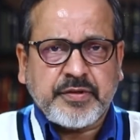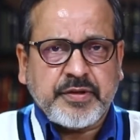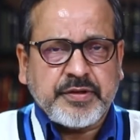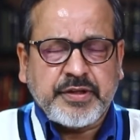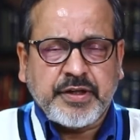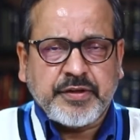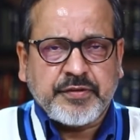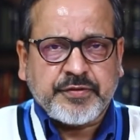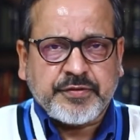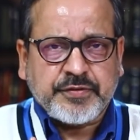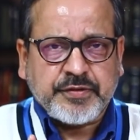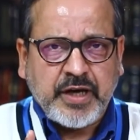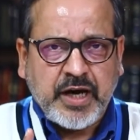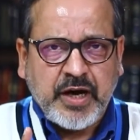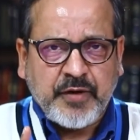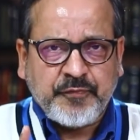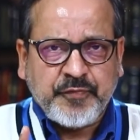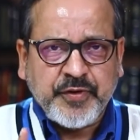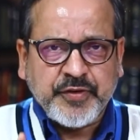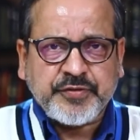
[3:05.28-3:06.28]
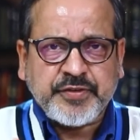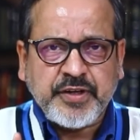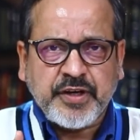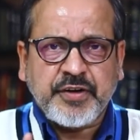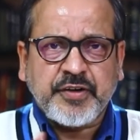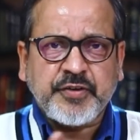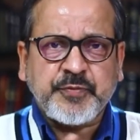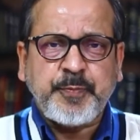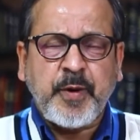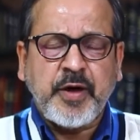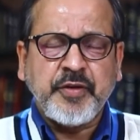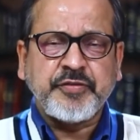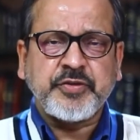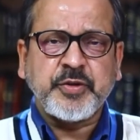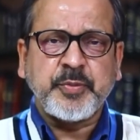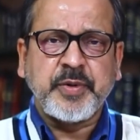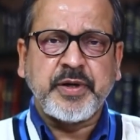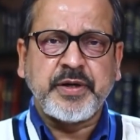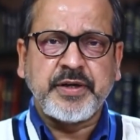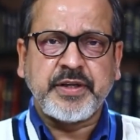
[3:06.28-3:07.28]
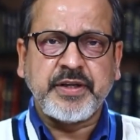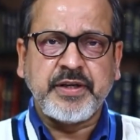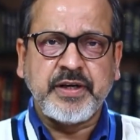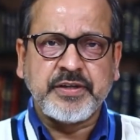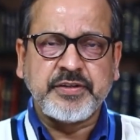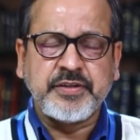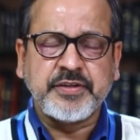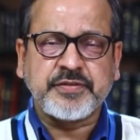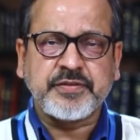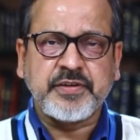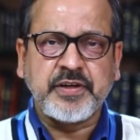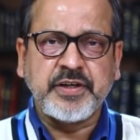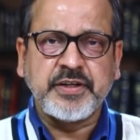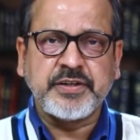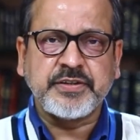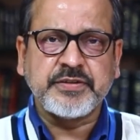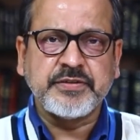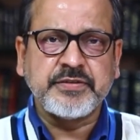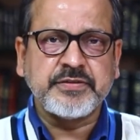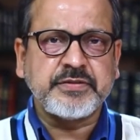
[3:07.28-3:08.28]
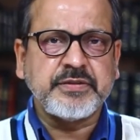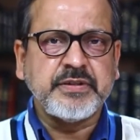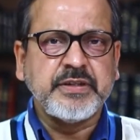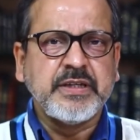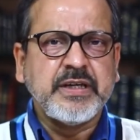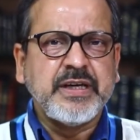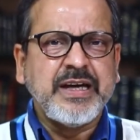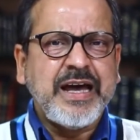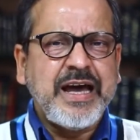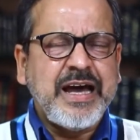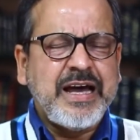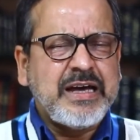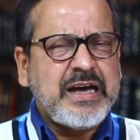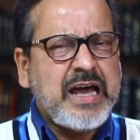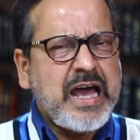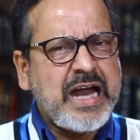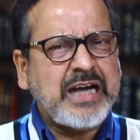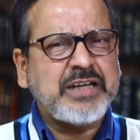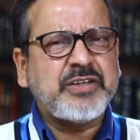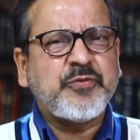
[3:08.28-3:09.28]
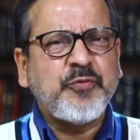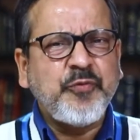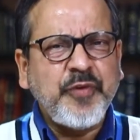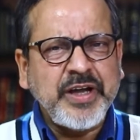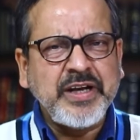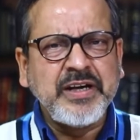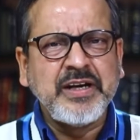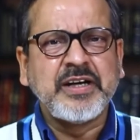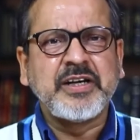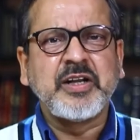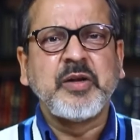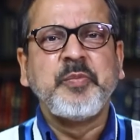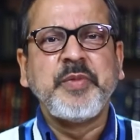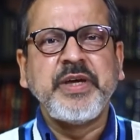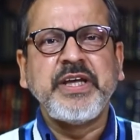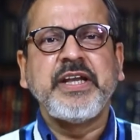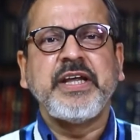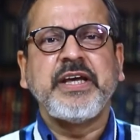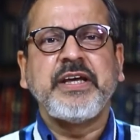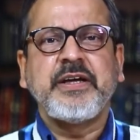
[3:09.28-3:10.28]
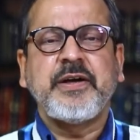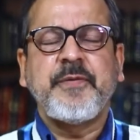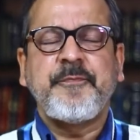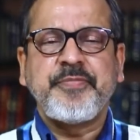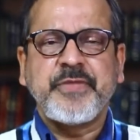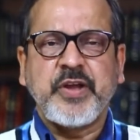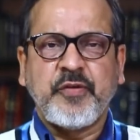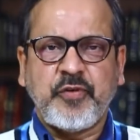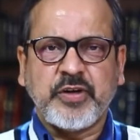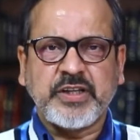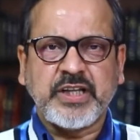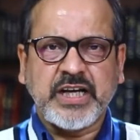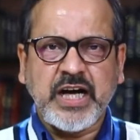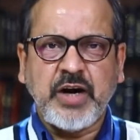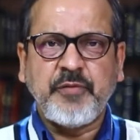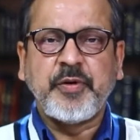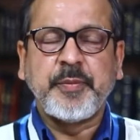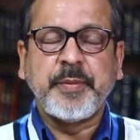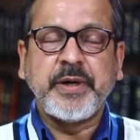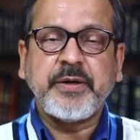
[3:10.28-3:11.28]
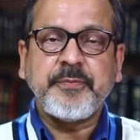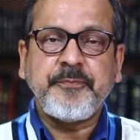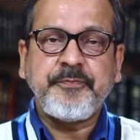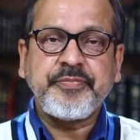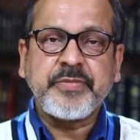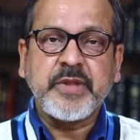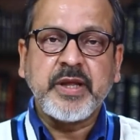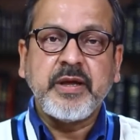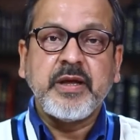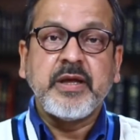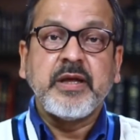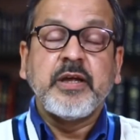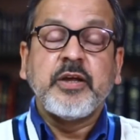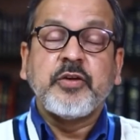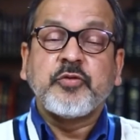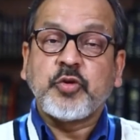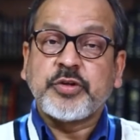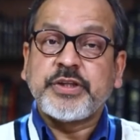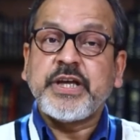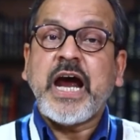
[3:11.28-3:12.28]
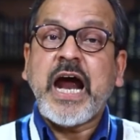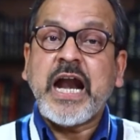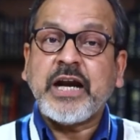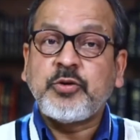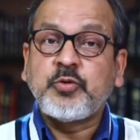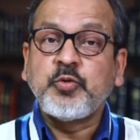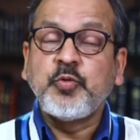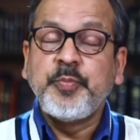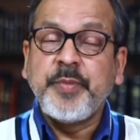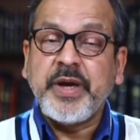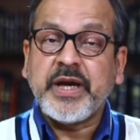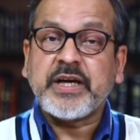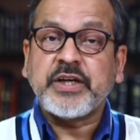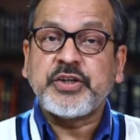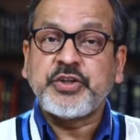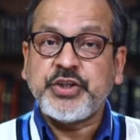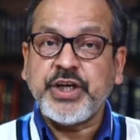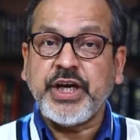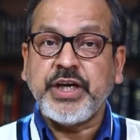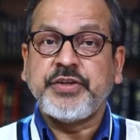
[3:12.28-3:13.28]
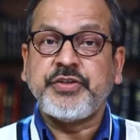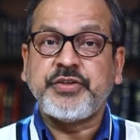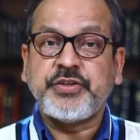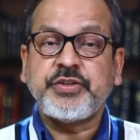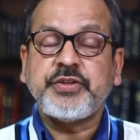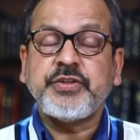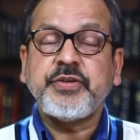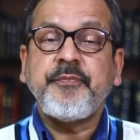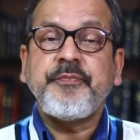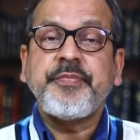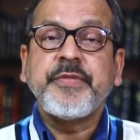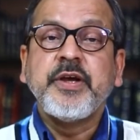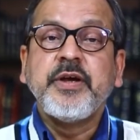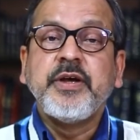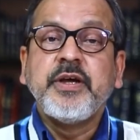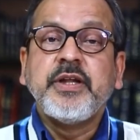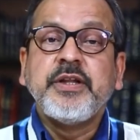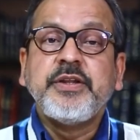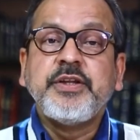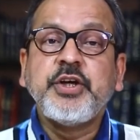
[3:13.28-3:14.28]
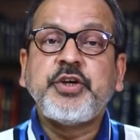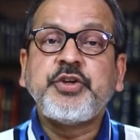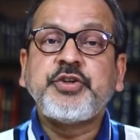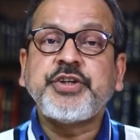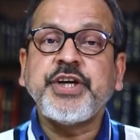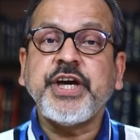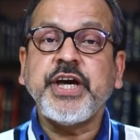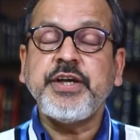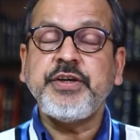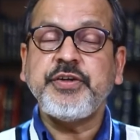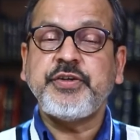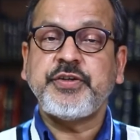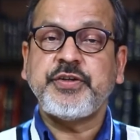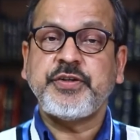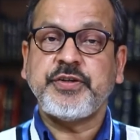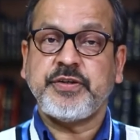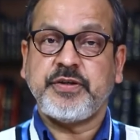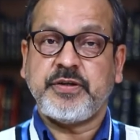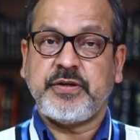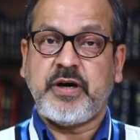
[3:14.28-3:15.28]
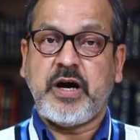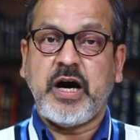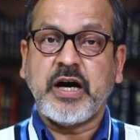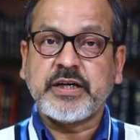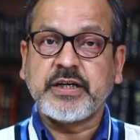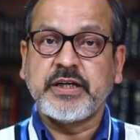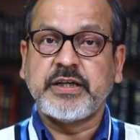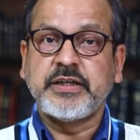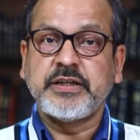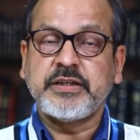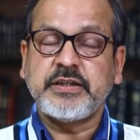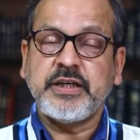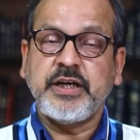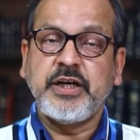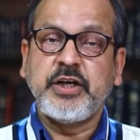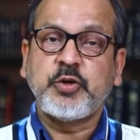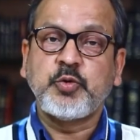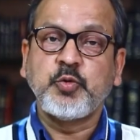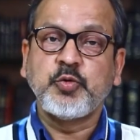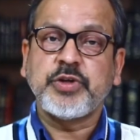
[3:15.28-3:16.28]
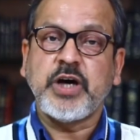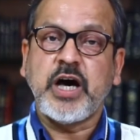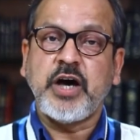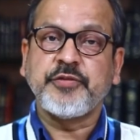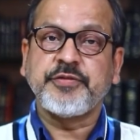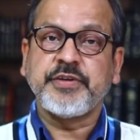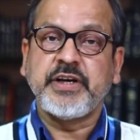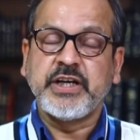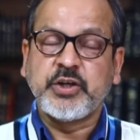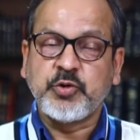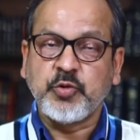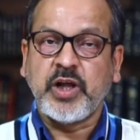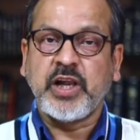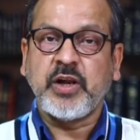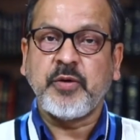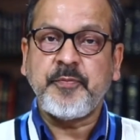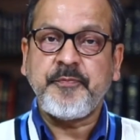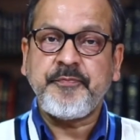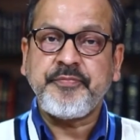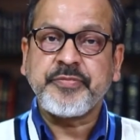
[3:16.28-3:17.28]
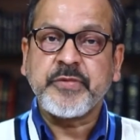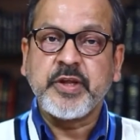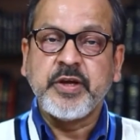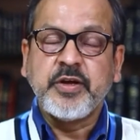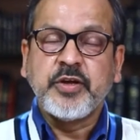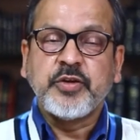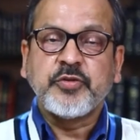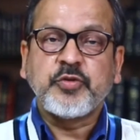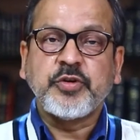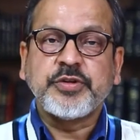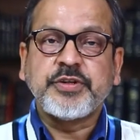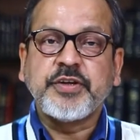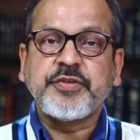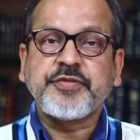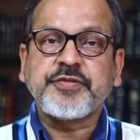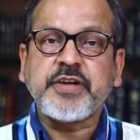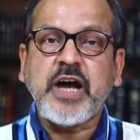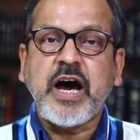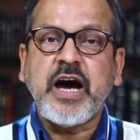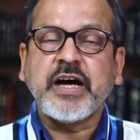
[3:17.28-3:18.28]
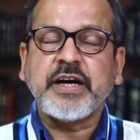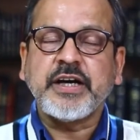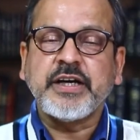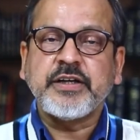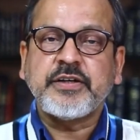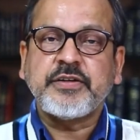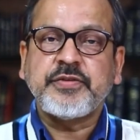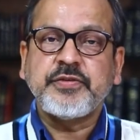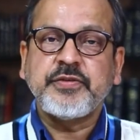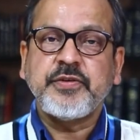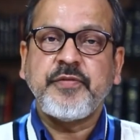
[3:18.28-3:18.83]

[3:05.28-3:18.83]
this fiscal responsibility legislations had very little meaning for the government. So they had to make a change. The change occurred in 2012. So this target